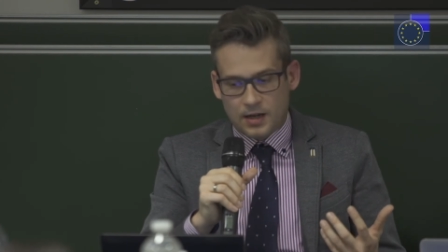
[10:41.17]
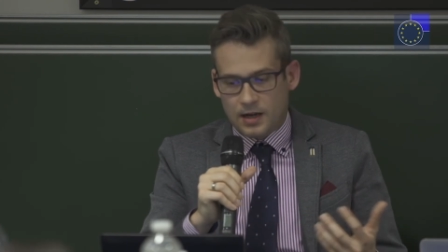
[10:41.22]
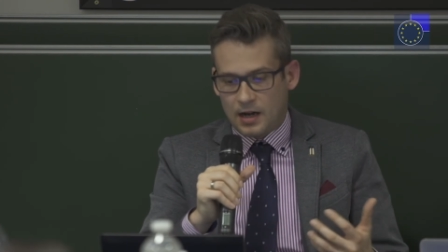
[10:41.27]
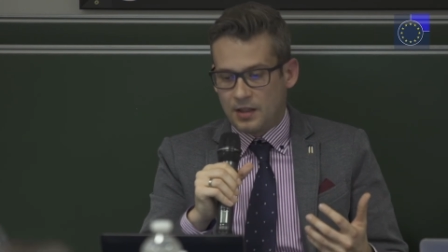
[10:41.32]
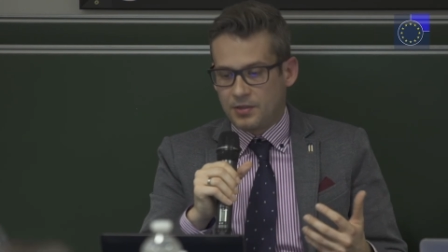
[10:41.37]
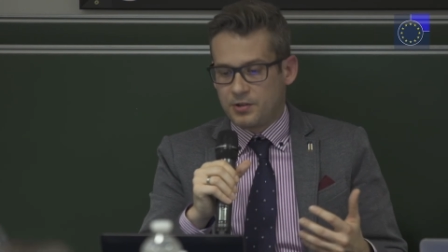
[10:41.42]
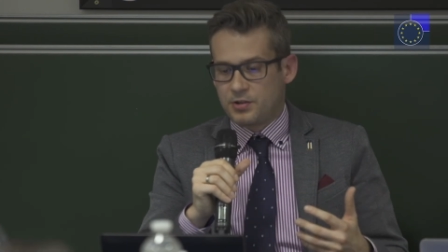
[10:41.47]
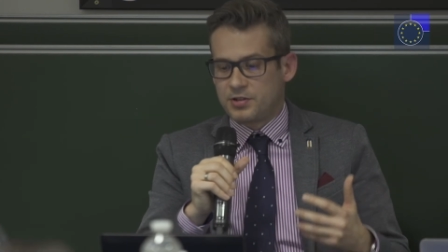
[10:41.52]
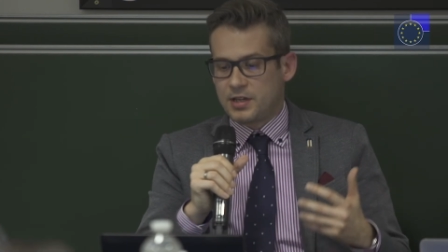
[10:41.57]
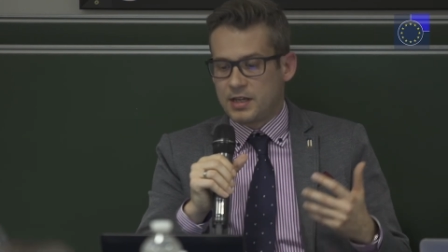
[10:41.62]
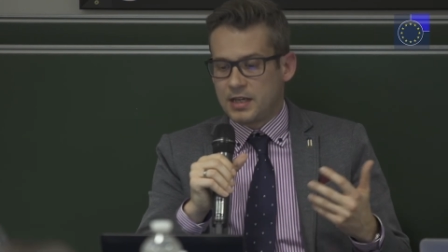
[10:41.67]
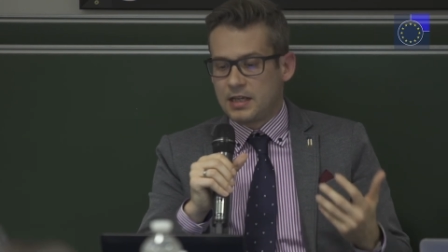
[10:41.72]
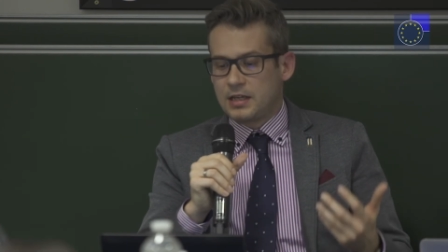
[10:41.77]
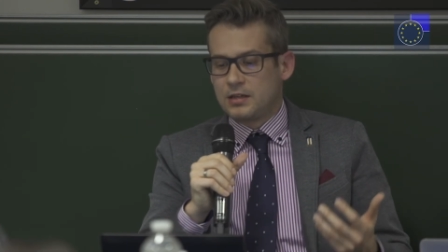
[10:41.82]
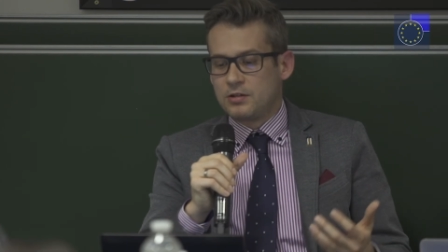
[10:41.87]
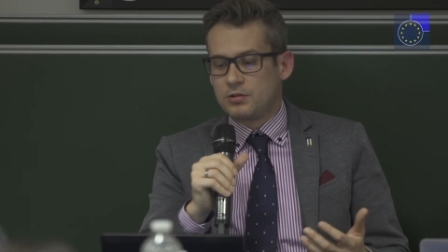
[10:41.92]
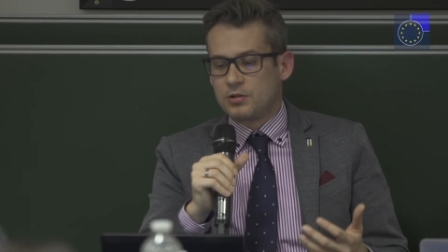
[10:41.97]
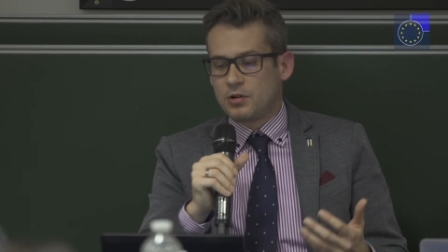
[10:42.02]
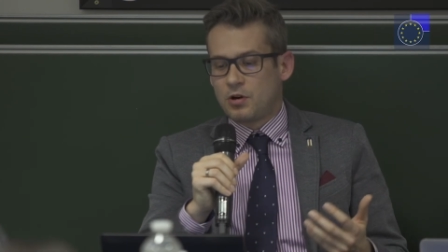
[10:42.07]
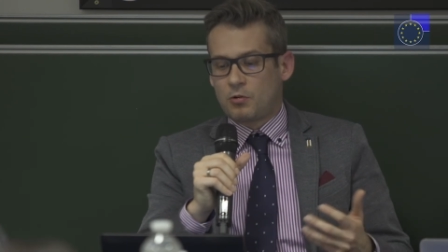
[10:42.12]
under the
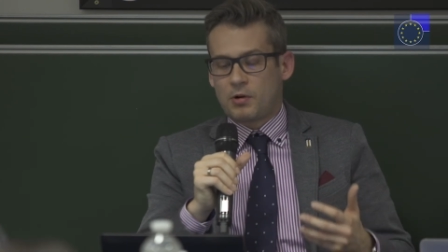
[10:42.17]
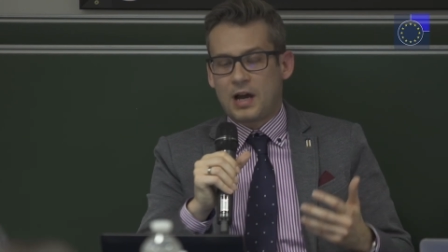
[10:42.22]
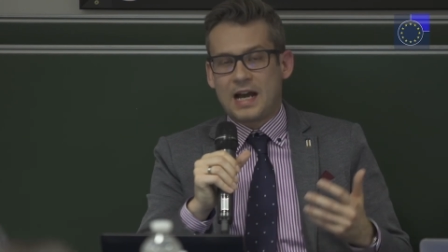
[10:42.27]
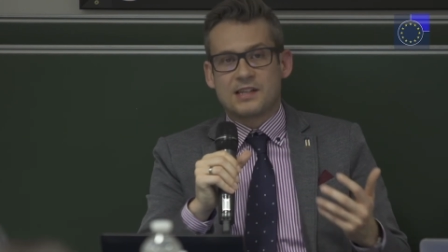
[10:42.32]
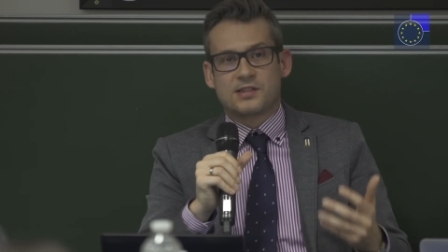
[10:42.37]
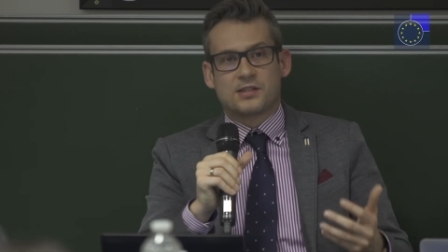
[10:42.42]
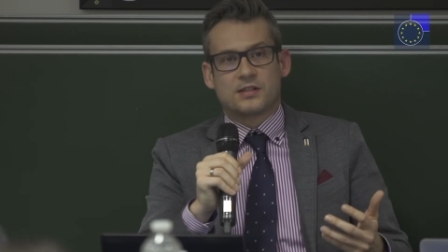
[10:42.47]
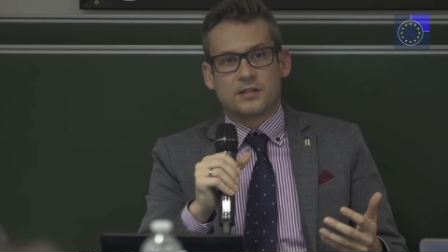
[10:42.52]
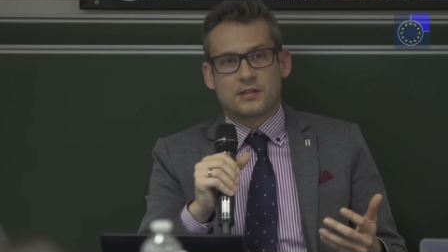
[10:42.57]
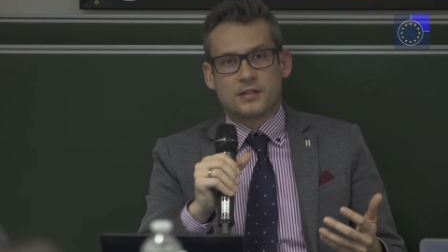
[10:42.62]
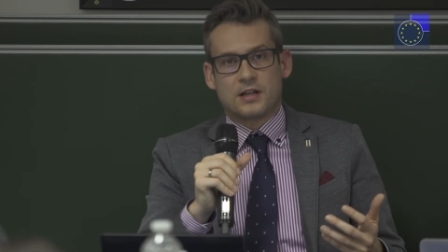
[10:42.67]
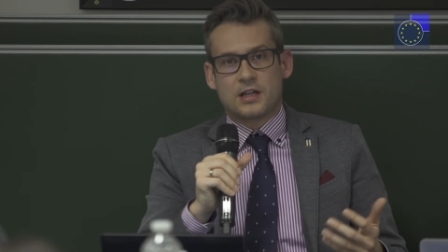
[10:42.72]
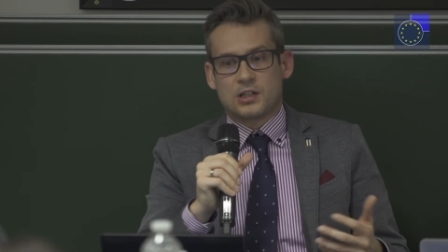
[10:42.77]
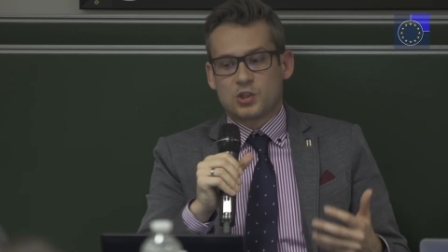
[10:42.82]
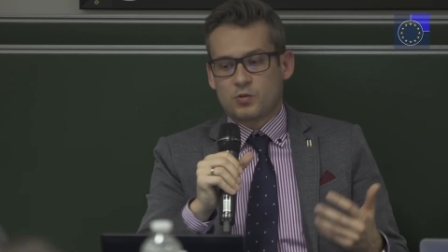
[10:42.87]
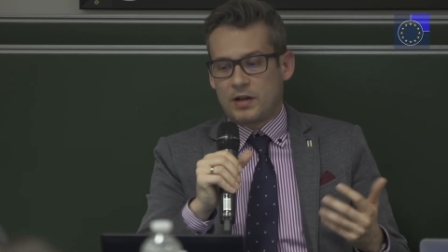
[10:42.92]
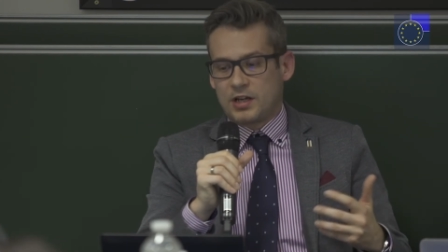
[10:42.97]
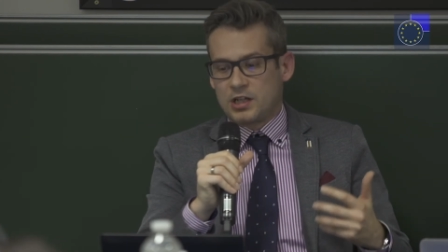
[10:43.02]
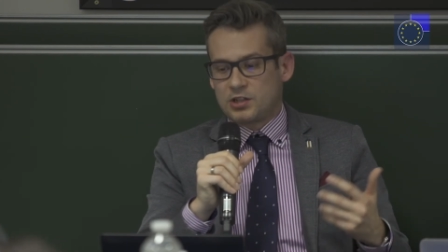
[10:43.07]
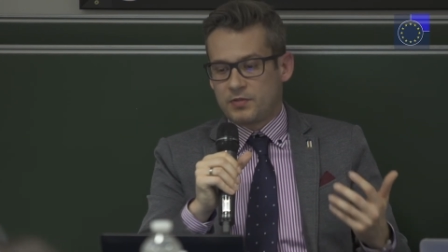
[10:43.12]
EU Horizon
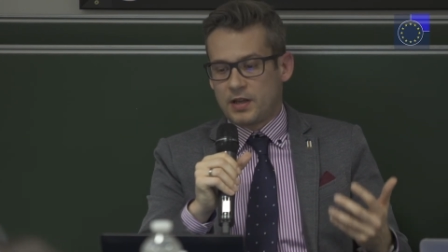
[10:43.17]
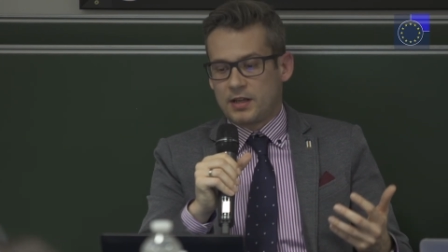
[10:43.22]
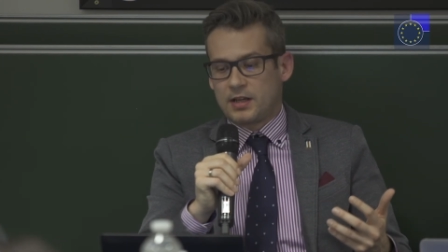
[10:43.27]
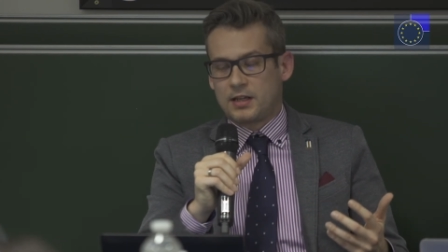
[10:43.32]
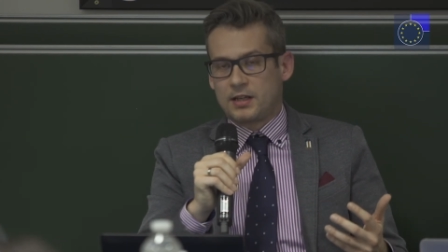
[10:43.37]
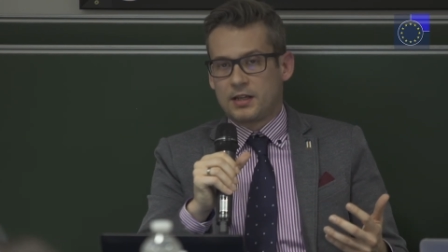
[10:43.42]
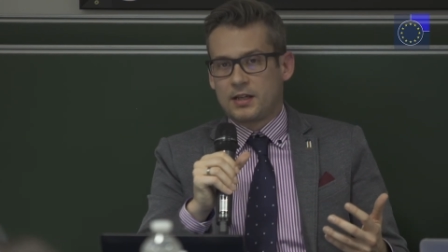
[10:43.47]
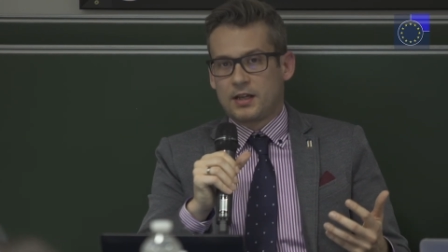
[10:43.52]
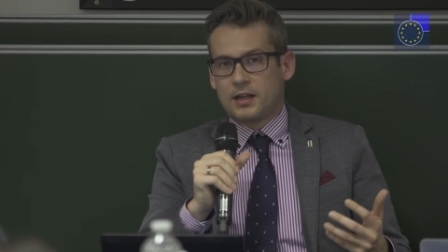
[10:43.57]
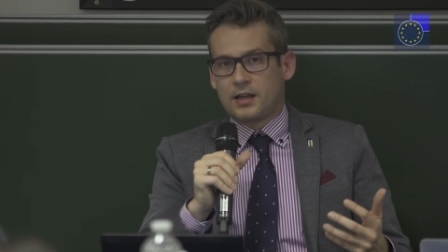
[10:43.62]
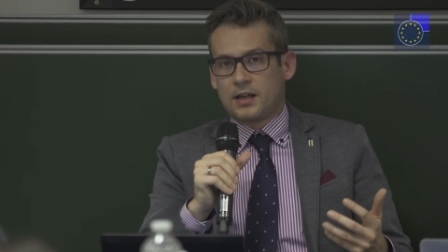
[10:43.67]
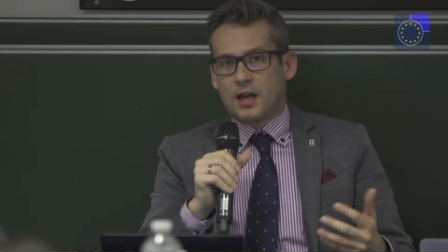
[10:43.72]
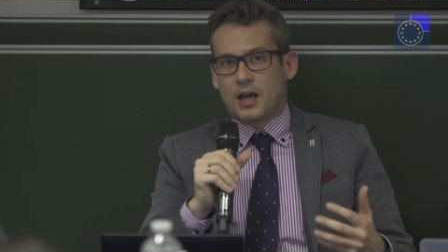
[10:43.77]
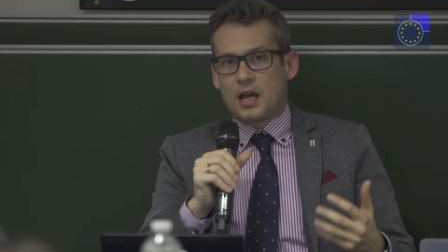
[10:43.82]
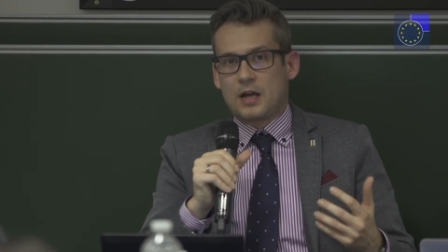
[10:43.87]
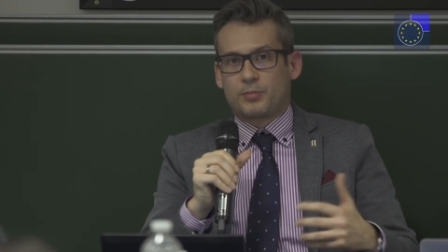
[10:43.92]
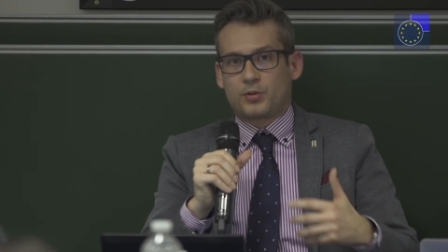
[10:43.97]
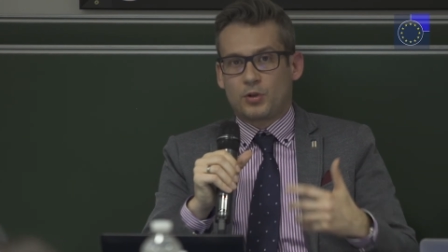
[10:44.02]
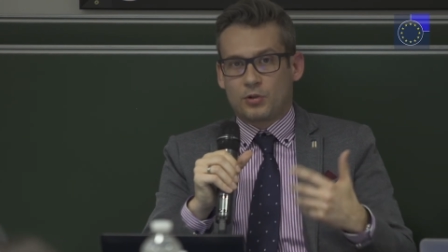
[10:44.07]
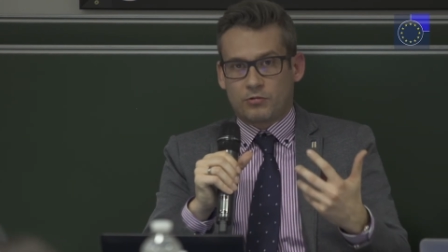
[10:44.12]
2020
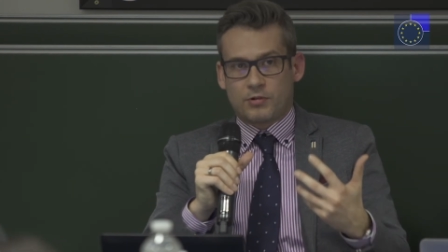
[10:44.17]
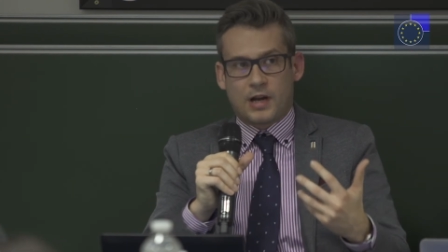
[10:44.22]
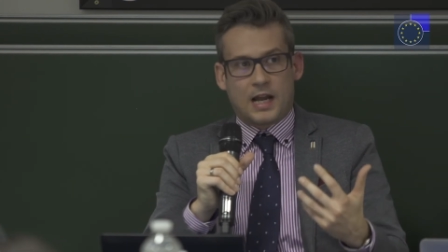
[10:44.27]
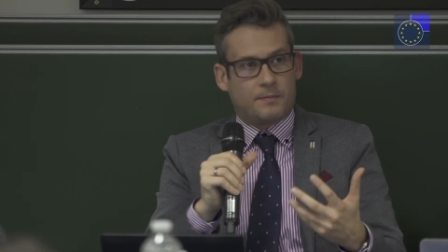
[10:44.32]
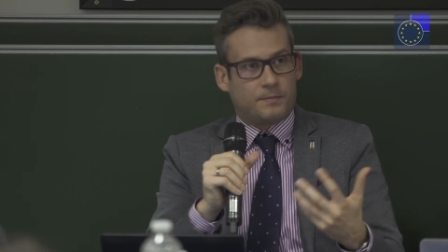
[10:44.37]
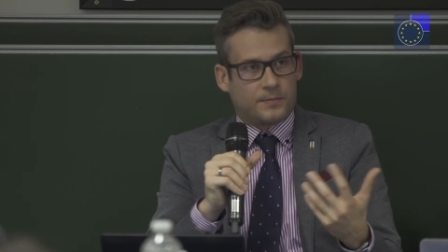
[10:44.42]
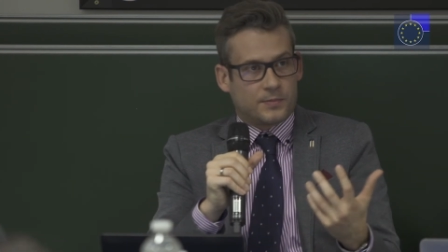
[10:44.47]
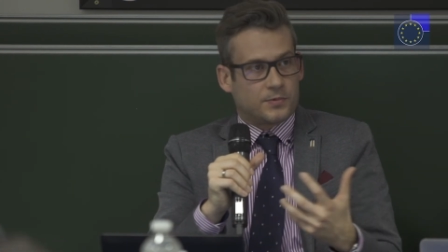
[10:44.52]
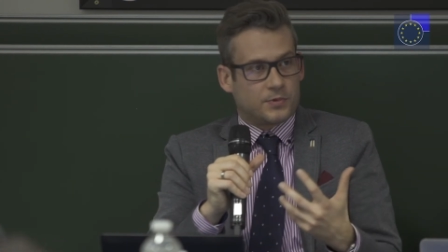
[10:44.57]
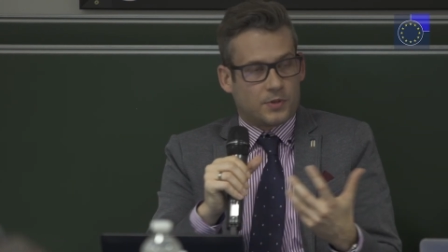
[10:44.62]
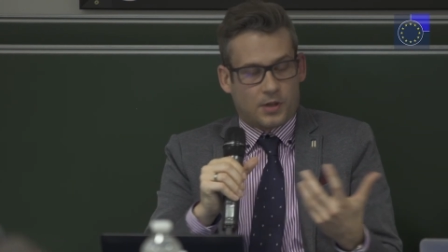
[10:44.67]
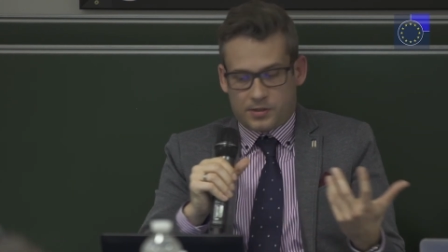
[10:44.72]
program.